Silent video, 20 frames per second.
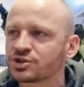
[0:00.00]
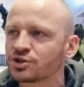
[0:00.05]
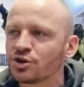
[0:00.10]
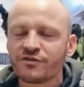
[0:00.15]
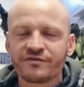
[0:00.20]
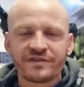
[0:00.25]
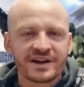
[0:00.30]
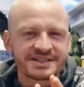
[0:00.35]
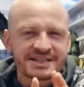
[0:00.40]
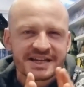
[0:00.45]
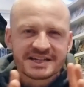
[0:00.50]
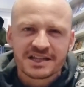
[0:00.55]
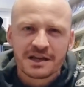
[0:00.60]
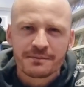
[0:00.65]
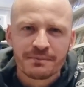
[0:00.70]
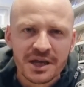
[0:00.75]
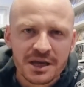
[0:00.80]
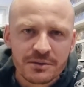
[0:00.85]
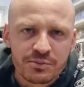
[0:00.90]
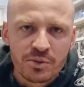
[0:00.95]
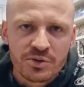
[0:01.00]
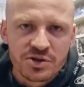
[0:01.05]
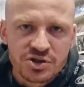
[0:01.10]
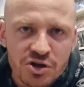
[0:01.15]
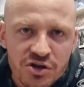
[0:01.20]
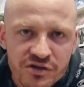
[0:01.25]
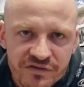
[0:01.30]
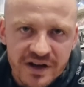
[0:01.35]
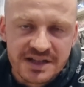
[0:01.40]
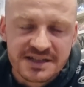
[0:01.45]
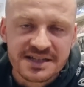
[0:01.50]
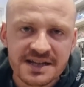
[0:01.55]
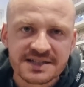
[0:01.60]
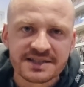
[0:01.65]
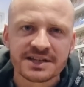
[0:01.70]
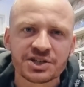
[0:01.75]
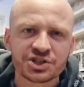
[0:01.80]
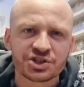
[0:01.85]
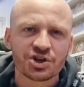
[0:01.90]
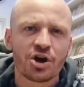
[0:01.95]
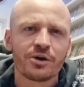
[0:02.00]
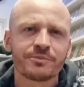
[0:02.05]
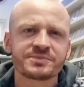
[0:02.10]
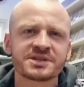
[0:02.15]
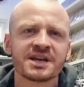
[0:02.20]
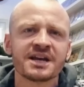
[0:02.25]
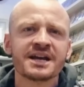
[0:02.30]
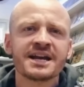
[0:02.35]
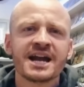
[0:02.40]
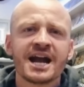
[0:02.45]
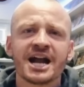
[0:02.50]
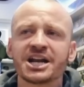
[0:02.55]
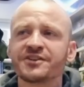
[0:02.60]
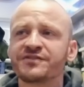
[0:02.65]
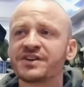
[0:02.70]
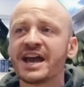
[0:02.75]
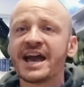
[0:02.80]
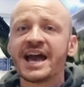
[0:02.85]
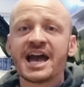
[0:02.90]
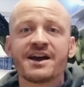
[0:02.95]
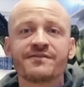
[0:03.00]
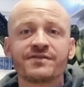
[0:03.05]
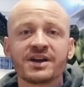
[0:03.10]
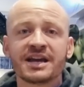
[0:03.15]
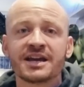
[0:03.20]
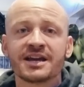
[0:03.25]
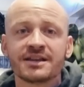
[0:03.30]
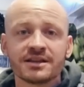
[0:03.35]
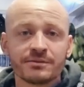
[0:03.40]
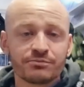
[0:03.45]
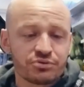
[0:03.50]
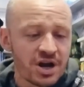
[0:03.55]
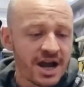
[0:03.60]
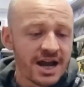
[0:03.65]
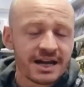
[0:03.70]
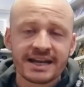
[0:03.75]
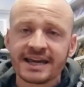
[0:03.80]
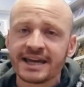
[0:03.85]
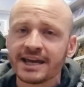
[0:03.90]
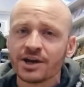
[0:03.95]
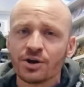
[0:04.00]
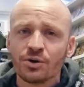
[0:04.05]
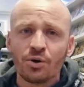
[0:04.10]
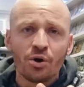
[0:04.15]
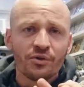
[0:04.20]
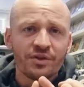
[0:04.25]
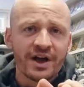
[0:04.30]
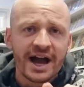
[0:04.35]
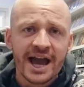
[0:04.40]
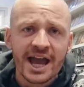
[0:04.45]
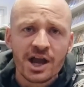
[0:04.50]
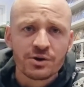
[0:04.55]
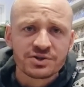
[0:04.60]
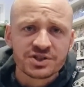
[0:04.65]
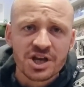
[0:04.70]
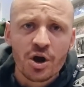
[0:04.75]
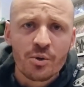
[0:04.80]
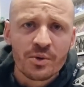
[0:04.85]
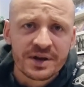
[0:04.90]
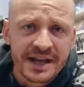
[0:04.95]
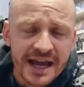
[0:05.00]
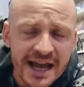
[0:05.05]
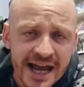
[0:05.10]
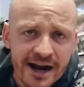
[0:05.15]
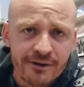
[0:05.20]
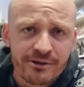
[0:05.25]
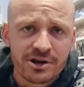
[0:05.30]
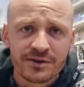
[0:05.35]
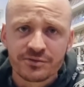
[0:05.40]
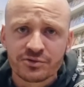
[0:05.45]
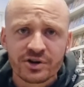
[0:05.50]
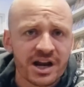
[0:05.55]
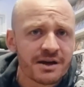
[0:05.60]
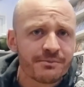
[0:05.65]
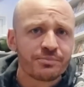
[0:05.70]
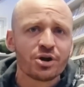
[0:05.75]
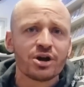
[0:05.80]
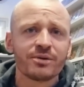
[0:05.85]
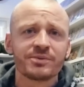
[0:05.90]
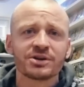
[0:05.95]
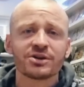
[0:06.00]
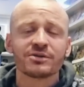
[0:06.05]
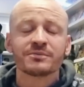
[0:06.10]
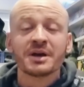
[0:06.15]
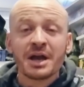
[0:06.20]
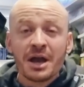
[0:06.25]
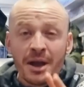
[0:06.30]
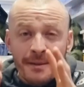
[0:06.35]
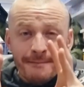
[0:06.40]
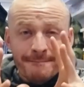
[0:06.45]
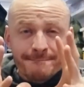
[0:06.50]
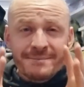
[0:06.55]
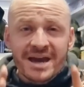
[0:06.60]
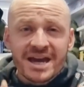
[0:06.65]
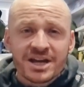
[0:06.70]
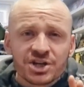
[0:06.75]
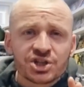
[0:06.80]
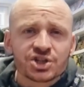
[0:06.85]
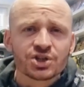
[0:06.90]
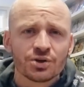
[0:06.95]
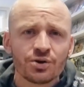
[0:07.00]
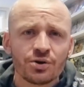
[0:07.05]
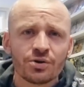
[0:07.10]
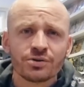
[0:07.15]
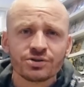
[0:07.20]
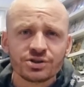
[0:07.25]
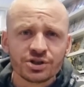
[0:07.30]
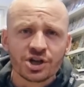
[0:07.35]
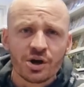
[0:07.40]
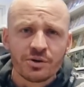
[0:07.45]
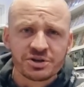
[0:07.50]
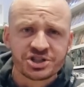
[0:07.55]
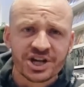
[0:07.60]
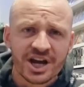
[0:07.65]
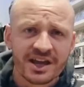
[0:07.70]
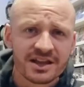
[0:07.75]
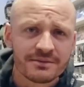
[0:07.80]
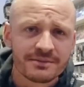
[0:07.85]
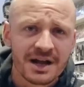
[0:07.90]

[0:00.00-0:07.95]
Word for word: Two fantastic people with two fantastic shops and if you're ever in the Brierley Hill or the Halesowen area of Greater Birmingham make sure you go and check